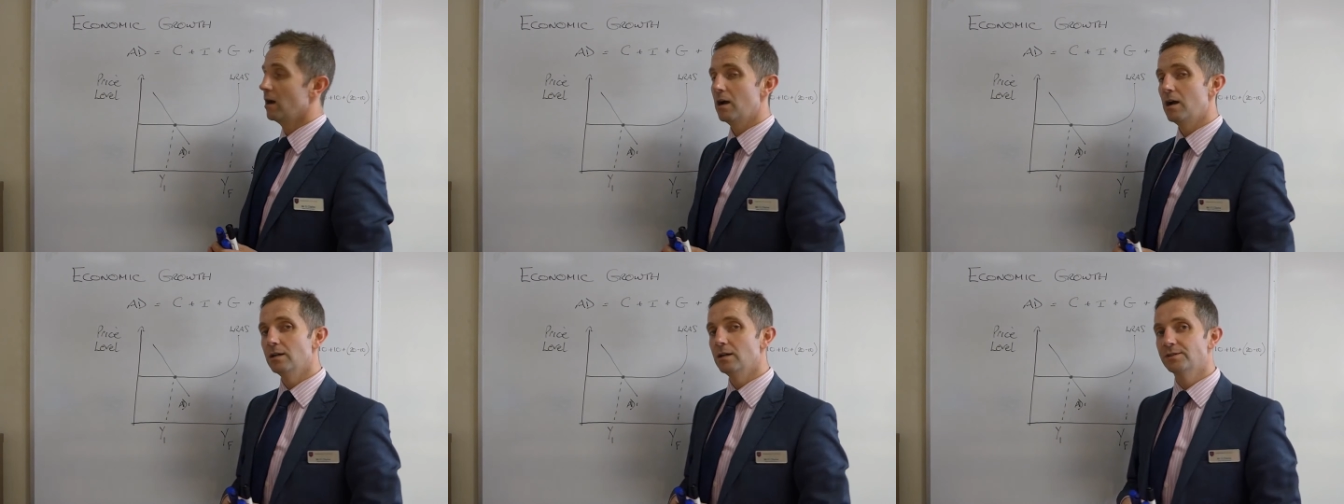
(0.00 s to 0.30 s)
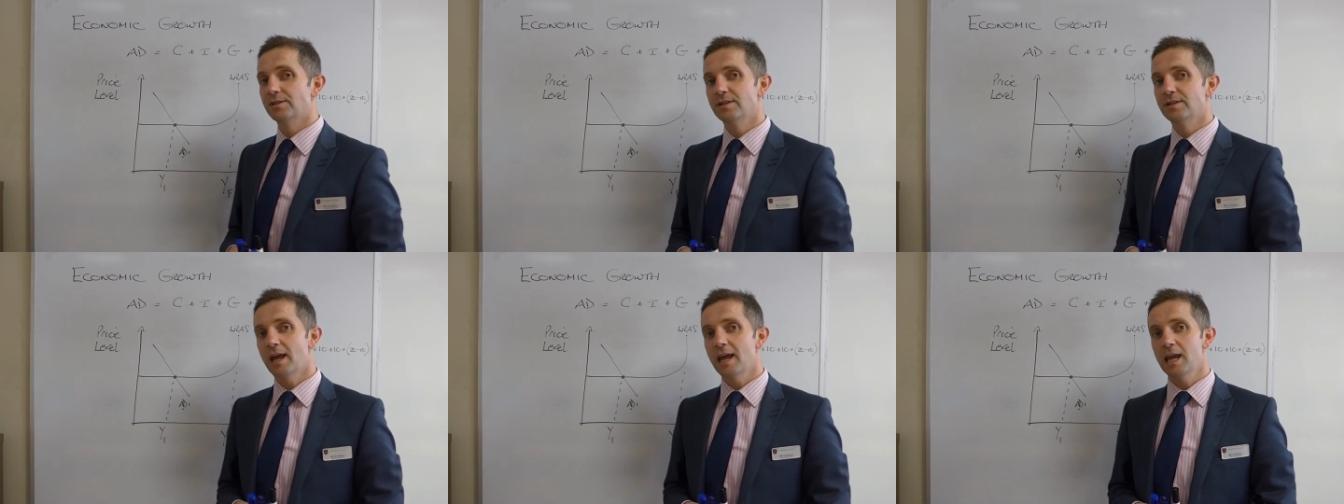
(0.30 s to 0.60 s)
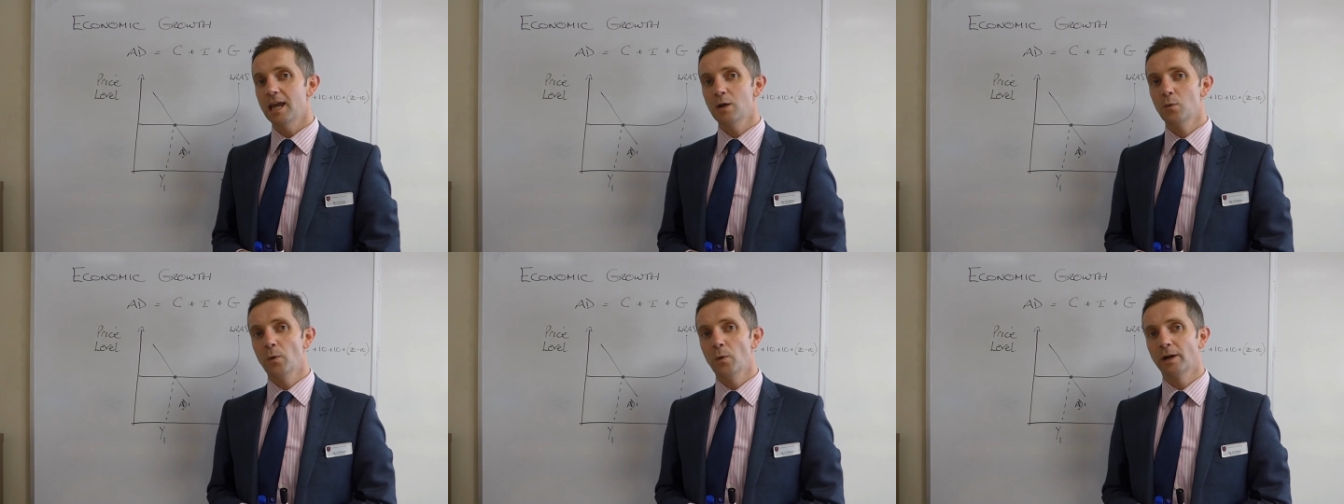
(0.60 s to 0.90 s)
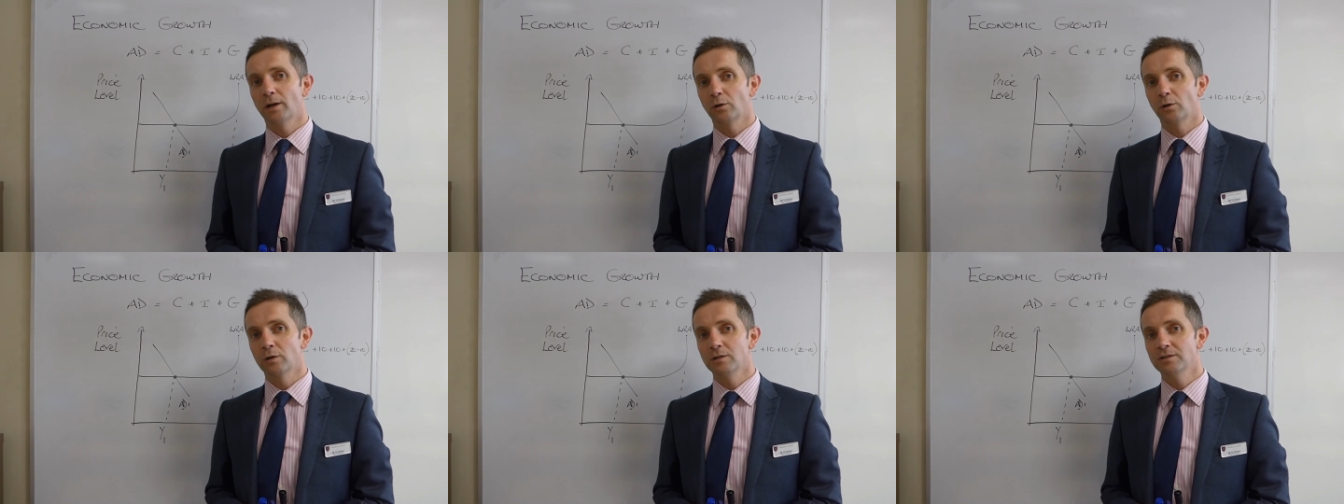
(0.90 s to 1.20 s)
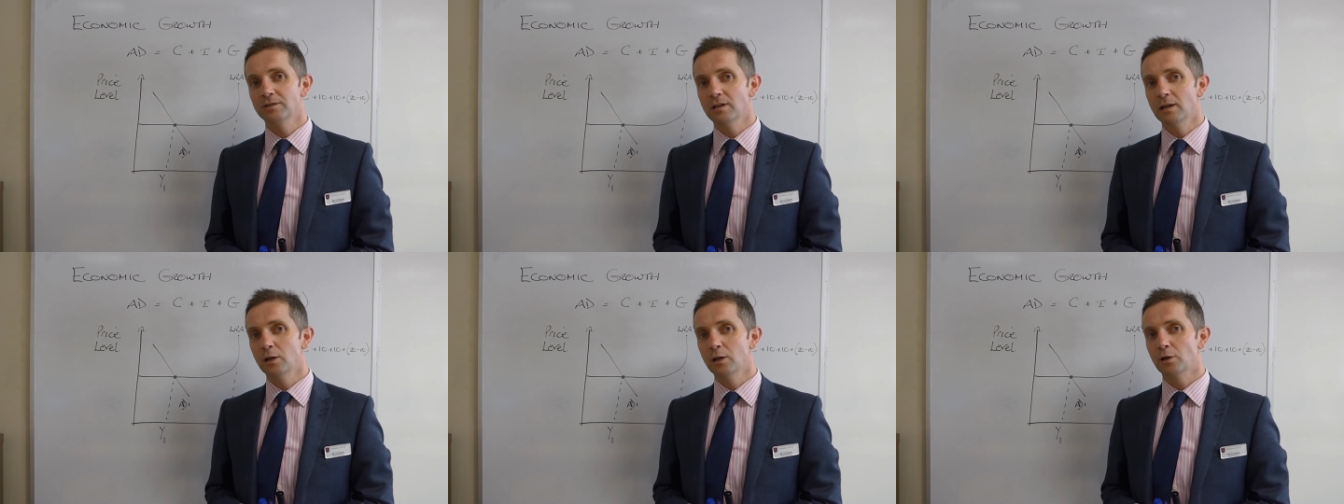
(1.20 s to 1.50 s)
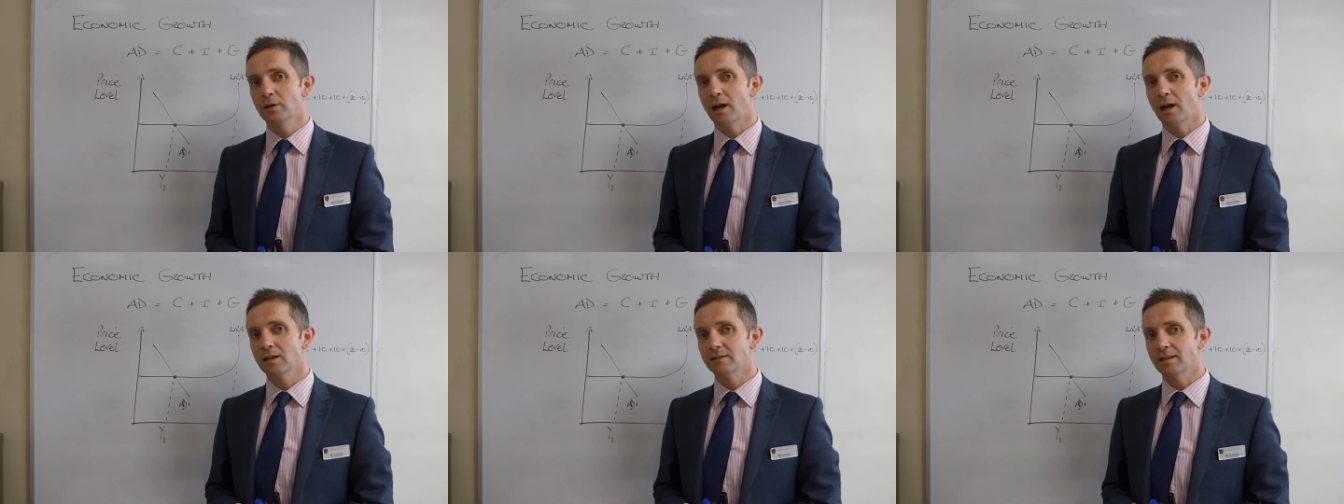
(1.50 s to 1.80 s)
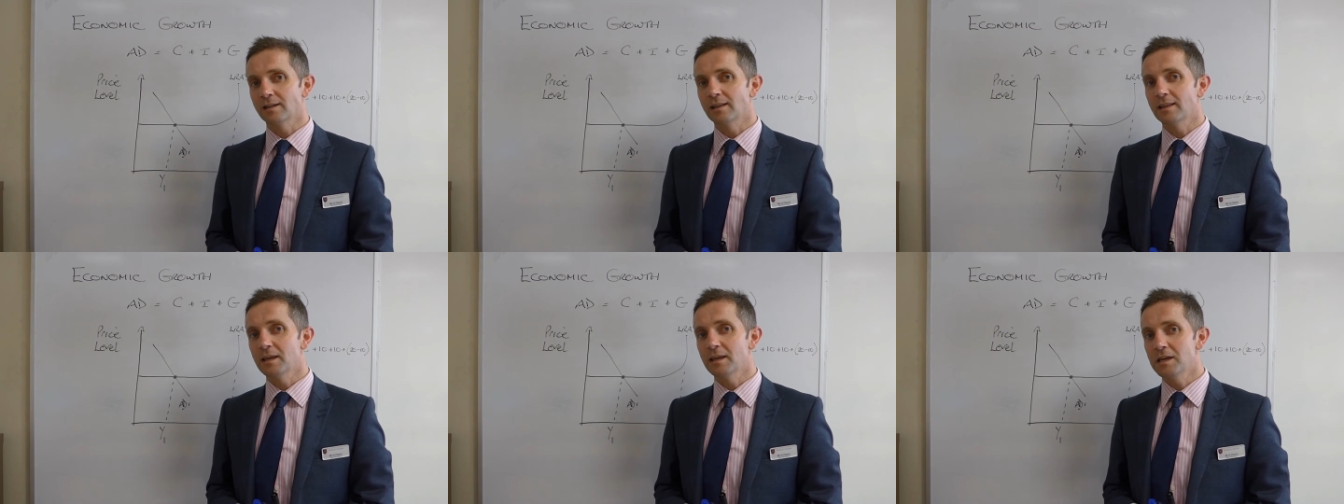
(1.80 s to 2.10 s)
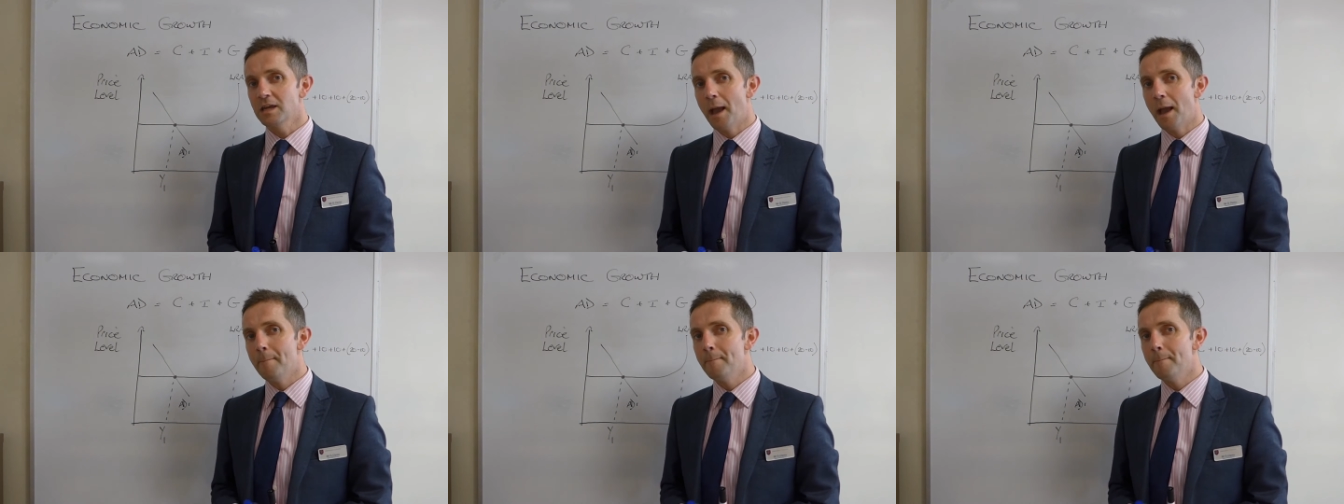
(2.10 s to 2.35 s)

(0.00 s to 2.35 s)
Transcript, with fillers: And today we are going to look at the